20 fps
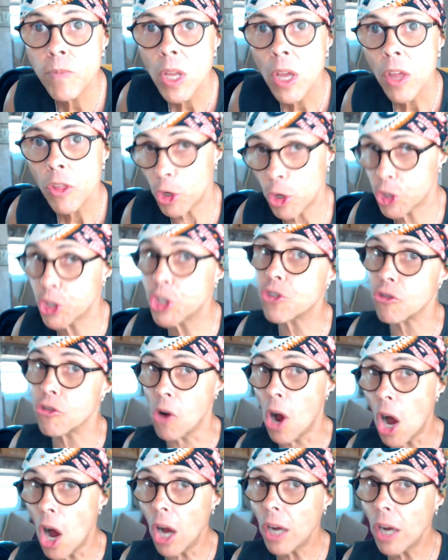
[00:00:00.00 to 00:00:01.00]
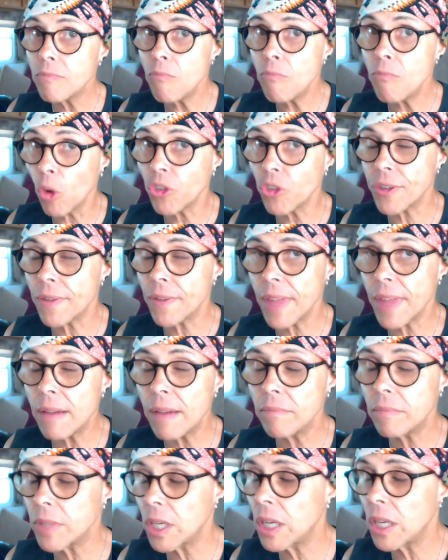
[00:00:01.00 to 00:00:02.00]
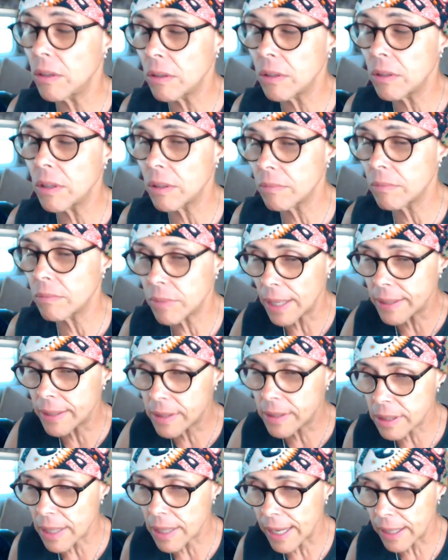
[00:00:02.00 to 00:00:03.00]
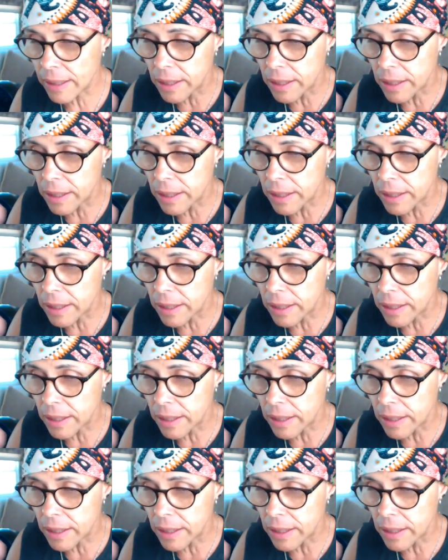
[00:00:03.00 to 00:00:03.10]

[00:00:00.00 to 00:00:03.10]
They're strong, most of them, you know, and that's like